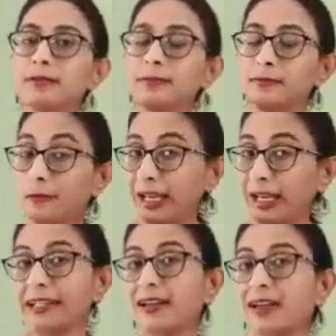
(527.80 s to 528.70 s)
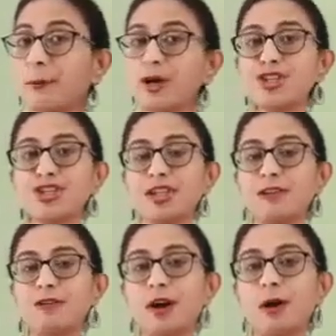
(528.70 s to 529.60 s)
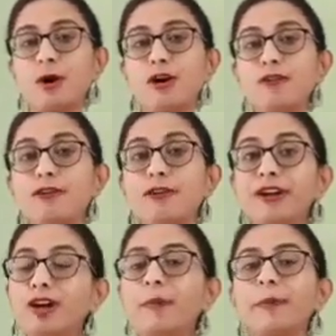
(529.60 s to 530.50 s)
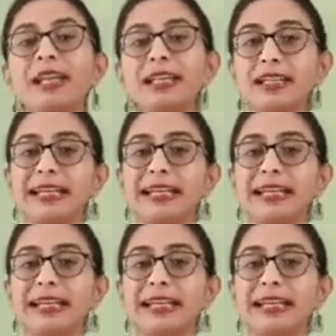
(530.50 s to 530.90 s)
when the commercial form of recombinant